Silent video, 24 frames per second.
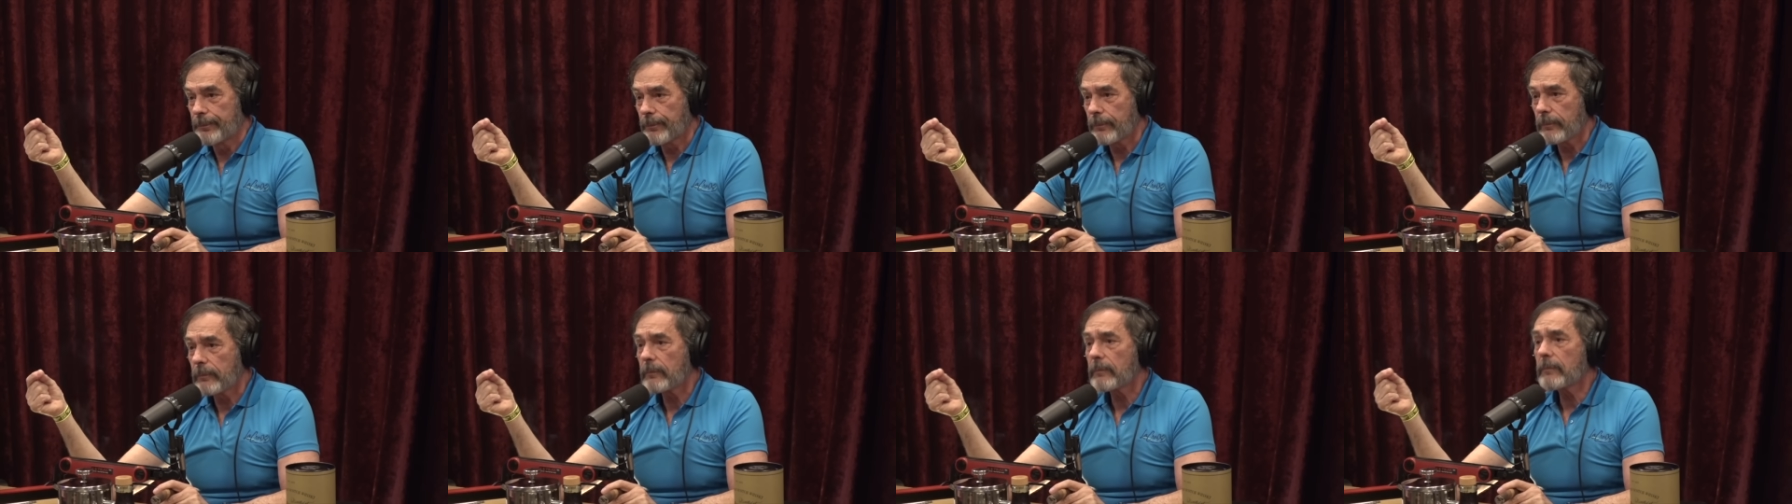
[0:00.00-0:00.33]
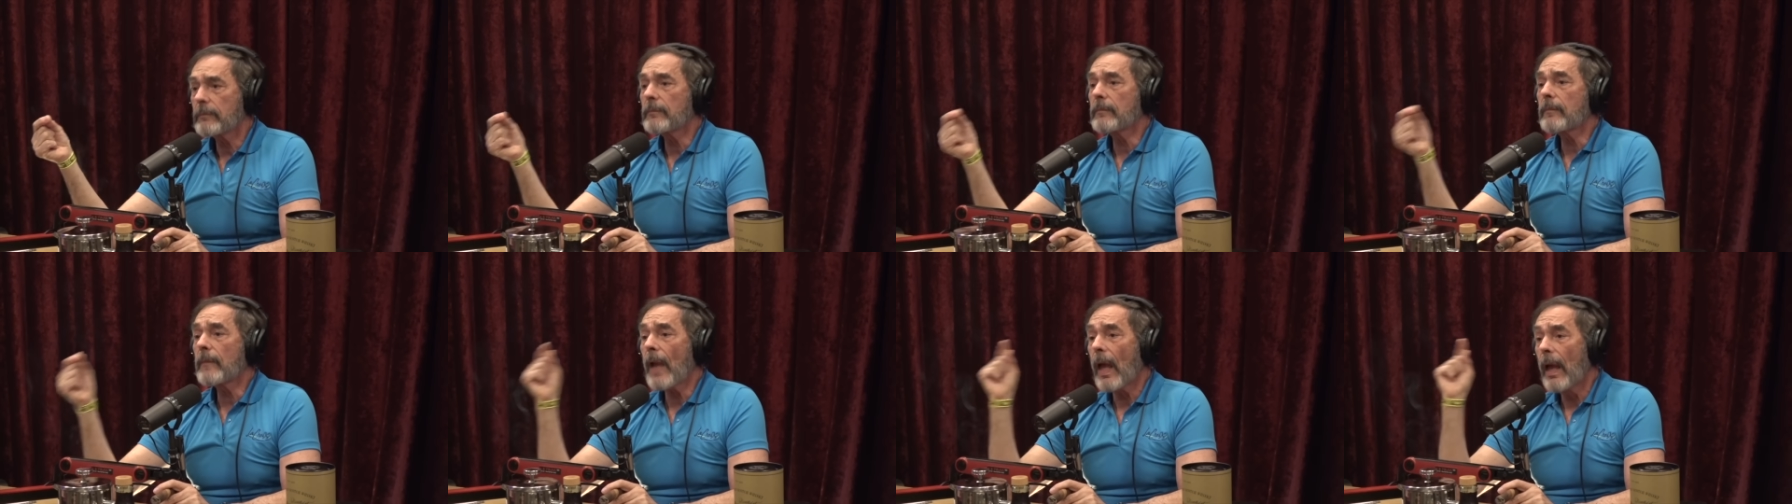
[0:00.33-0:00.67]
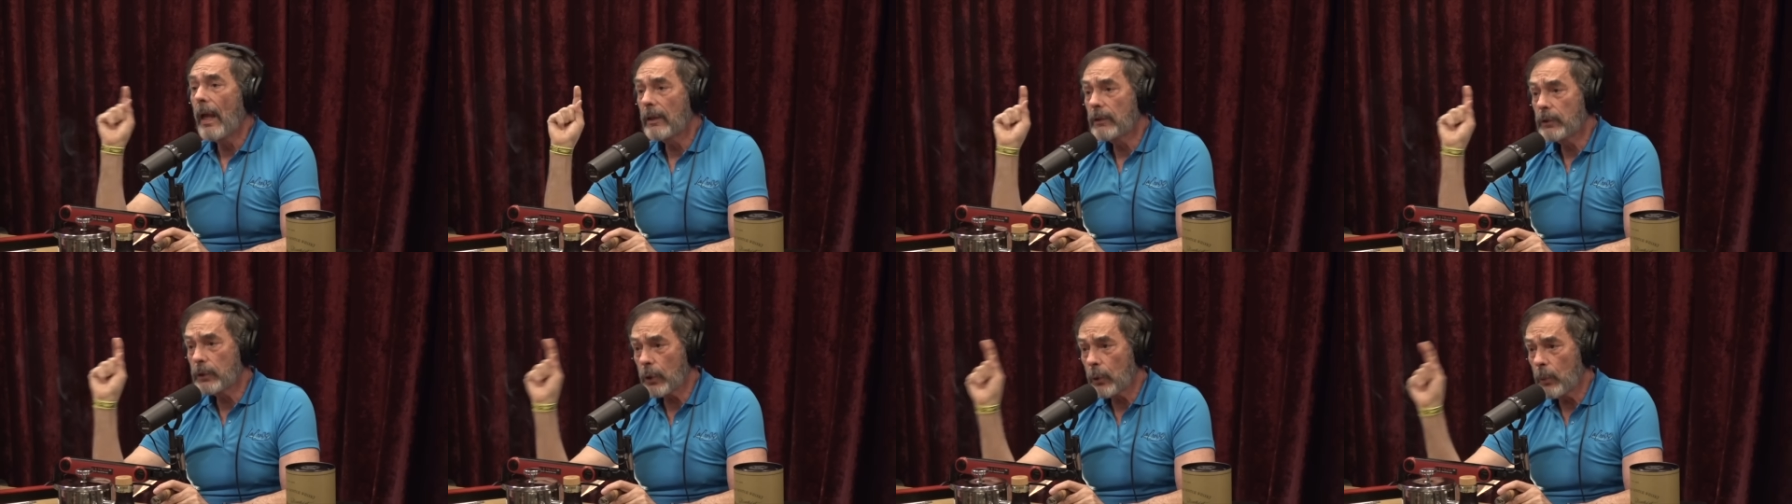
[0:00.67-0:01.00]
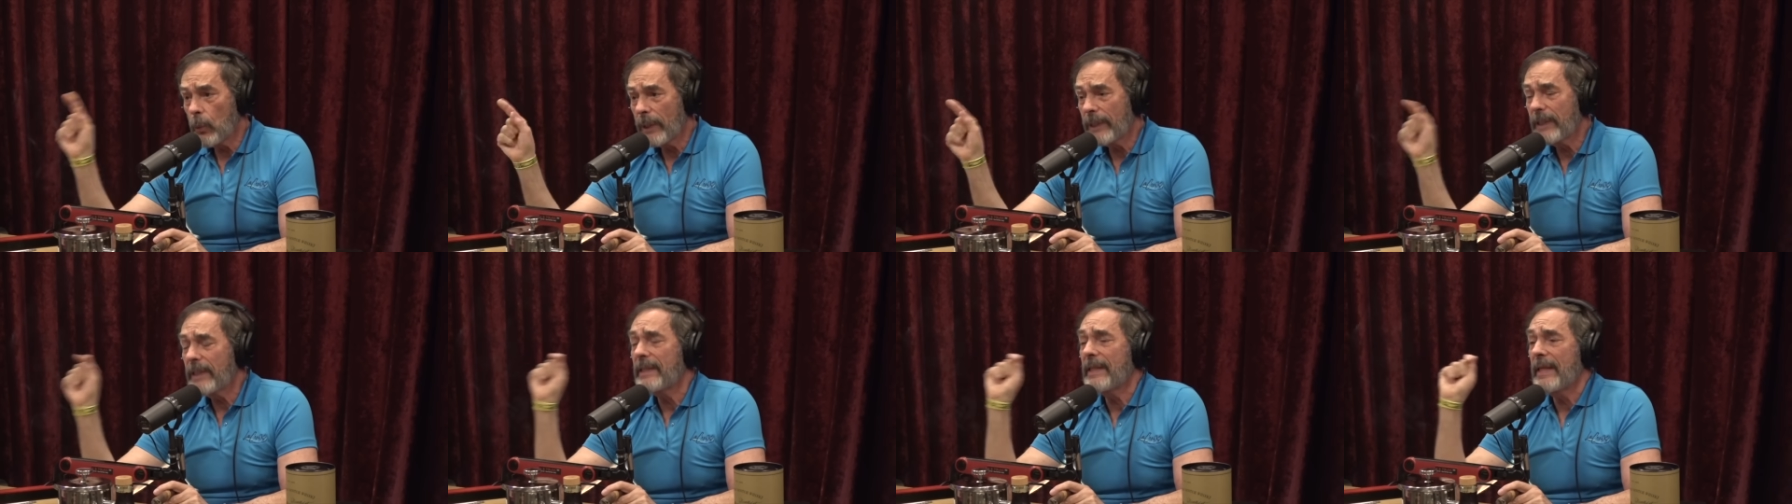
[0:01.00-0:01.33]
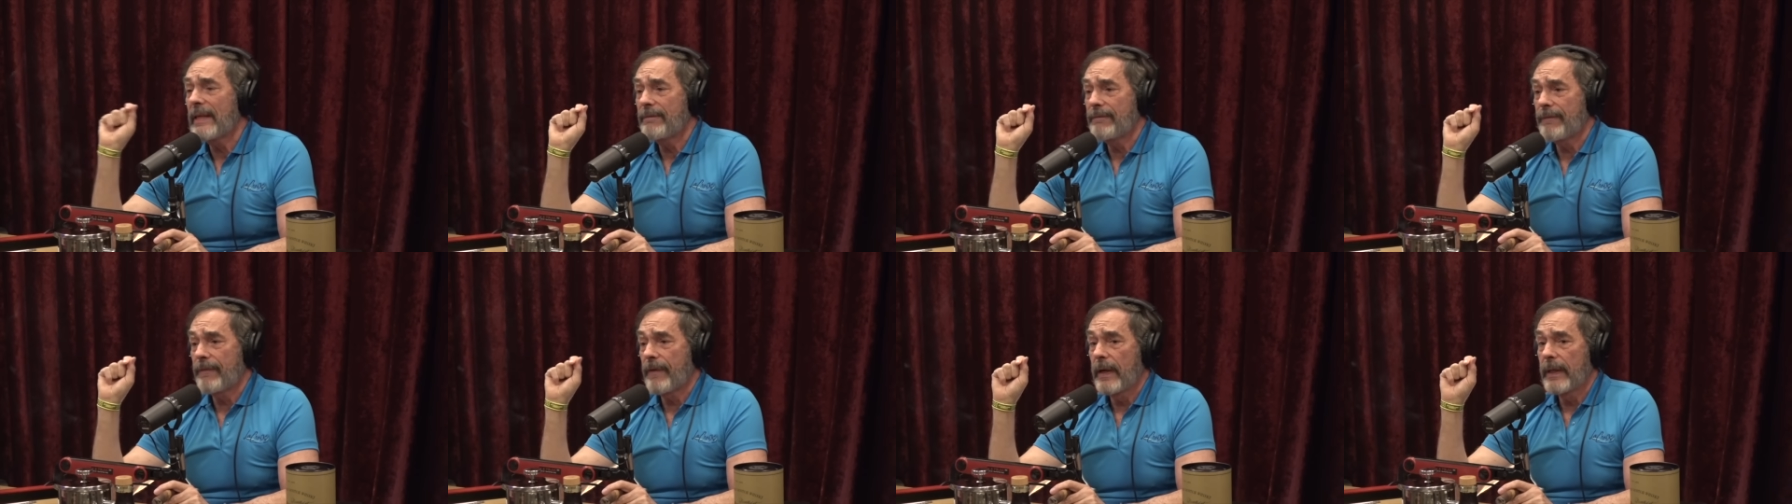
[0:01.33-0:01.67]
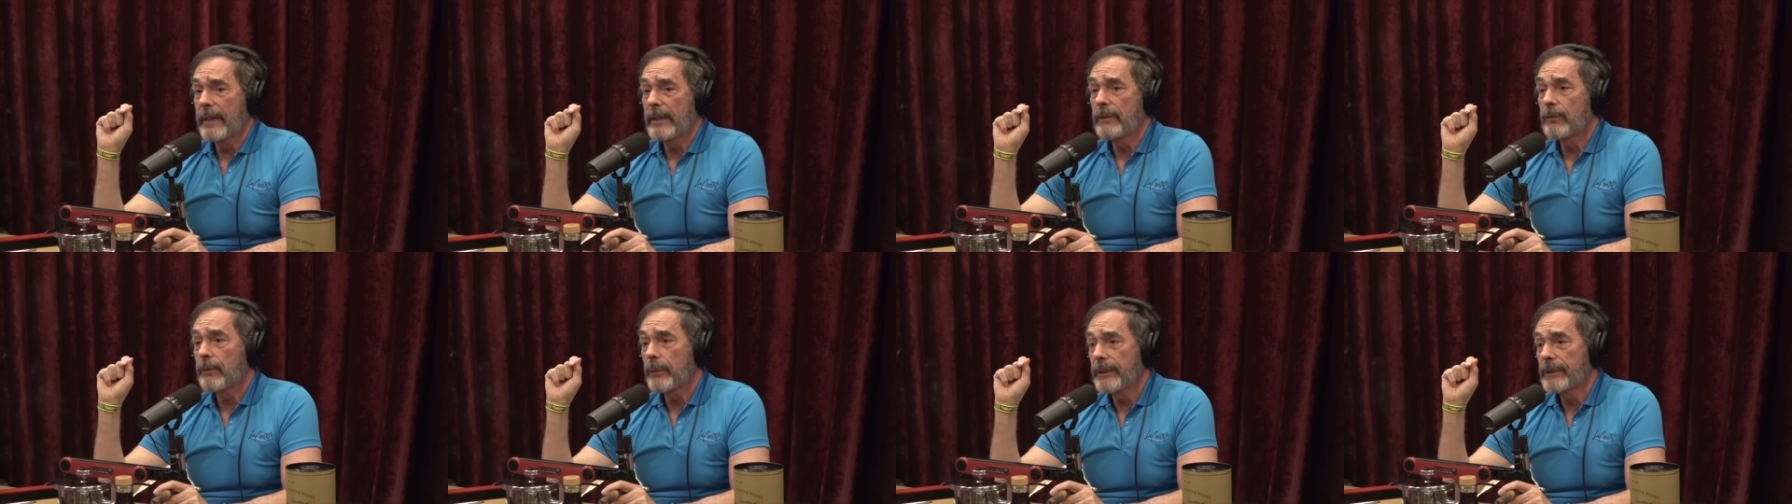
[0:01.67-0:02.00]
Mm. And so what did they
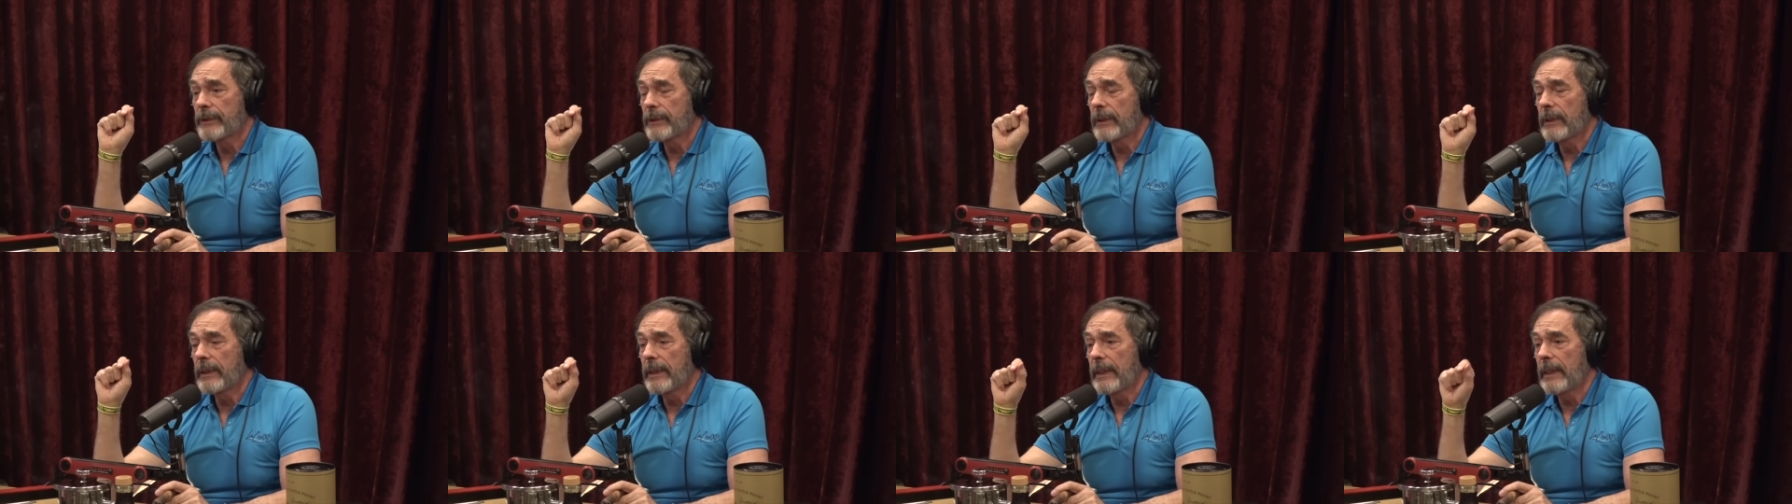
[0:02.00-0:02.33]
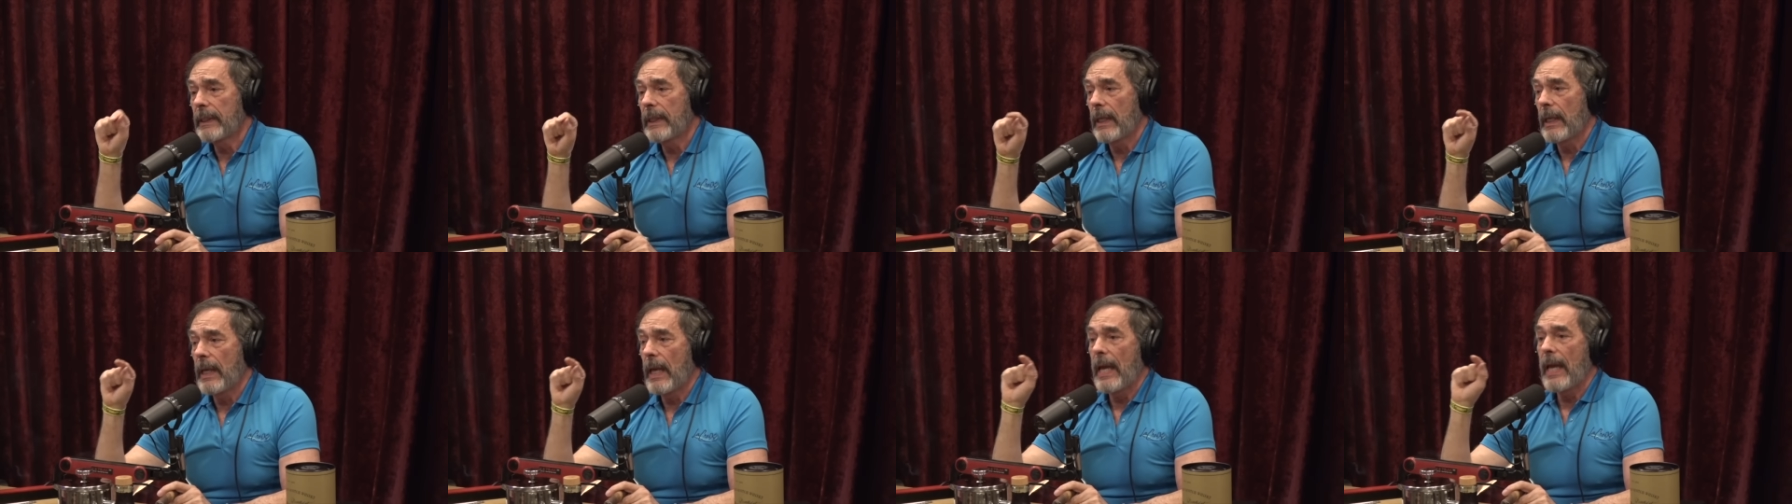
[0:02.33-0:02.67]
find recently?